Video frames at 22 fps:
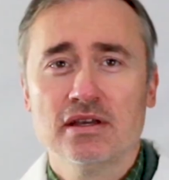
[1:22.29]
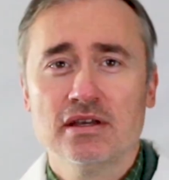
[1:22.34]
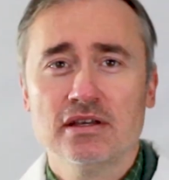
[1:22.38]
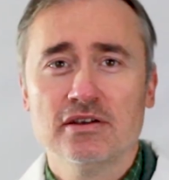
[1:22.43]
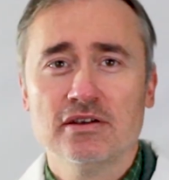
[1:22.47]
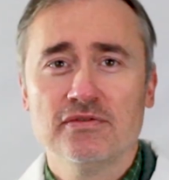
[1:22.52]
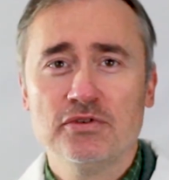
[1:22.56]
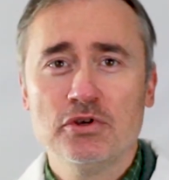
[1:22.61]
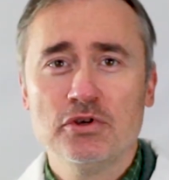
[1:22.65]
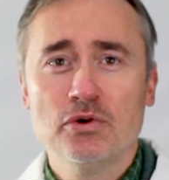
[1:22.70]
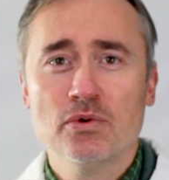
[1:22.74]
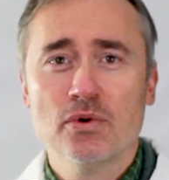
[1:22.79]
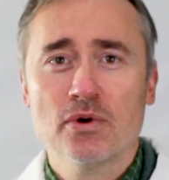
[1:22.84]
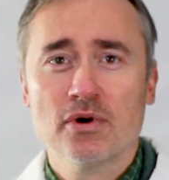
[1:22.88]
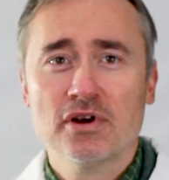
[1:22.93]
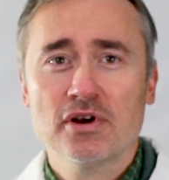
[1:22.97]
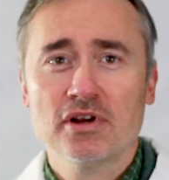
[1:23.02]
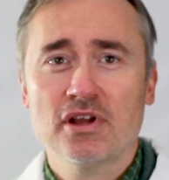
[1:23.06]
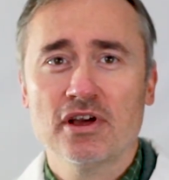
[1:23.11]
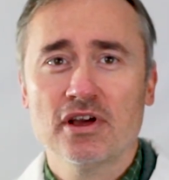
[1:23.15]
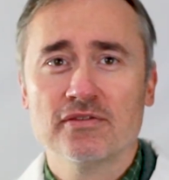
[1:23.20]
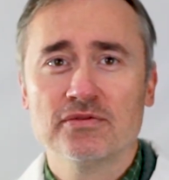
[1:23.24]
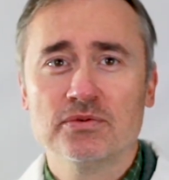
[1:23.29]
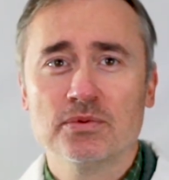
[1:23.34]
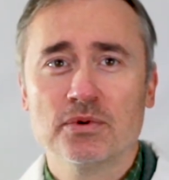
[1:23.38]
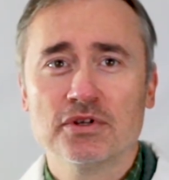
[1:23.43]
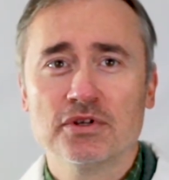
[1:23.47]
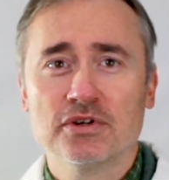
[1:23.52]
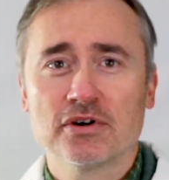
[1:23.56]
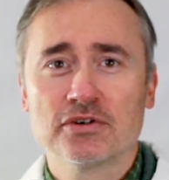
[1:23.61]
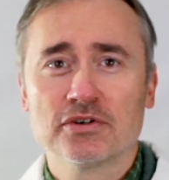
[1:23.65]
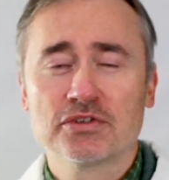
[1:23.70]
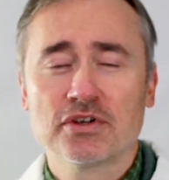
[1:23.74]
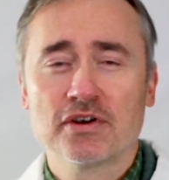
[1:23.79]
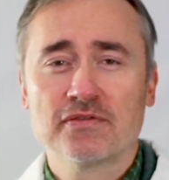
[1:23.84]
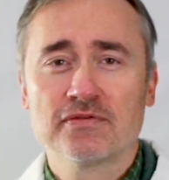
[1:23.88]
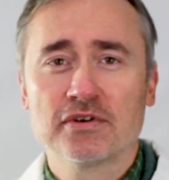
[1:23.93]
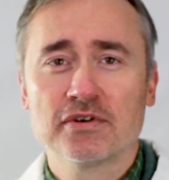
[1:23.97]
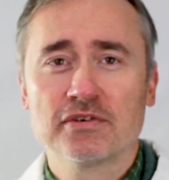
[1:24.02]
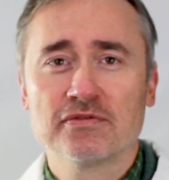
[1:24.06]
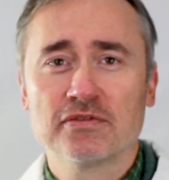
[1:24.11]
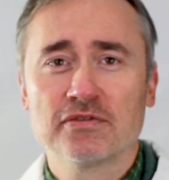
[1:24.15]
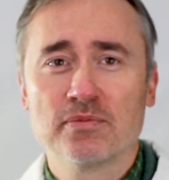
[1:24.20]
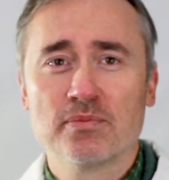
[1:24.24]
If you or a loved one are
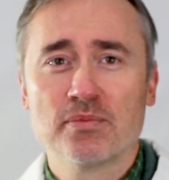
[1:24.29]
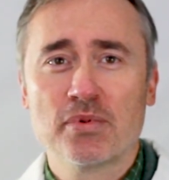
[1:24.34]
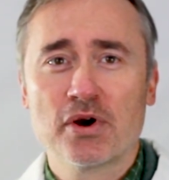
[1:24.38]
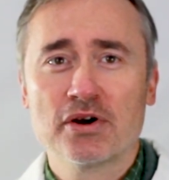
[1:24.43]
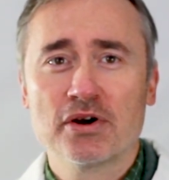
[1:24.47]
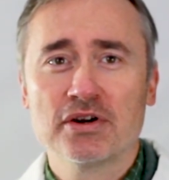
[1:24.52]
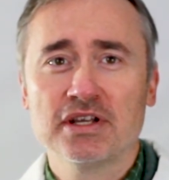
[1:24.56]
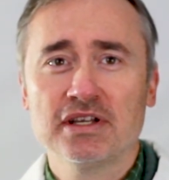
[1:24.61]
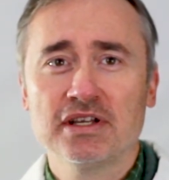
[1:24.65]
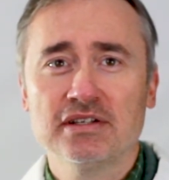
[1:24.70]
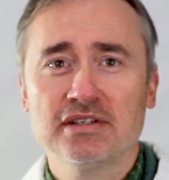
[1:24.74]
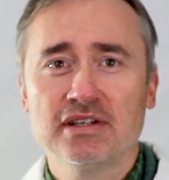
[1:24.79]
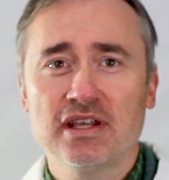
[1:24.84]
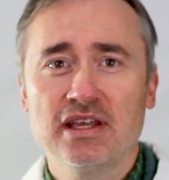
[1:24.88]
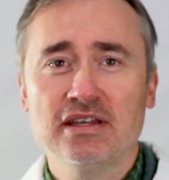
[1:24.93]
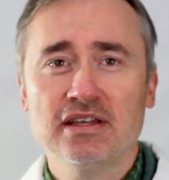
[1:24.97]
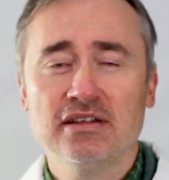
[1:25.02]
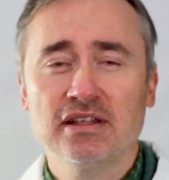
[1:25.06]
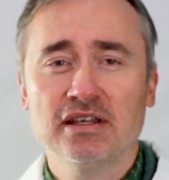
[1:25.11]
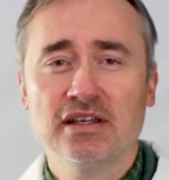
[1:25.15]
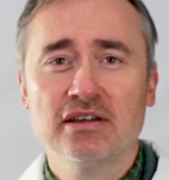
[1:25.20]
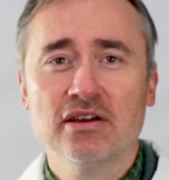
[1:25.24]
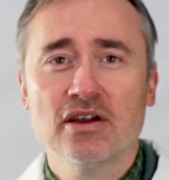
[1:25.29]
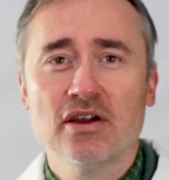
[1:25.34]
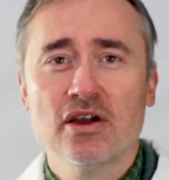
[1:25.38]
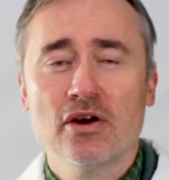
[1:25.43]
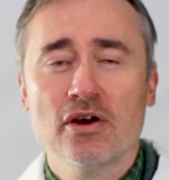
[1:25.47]
suffering from burning, tingling,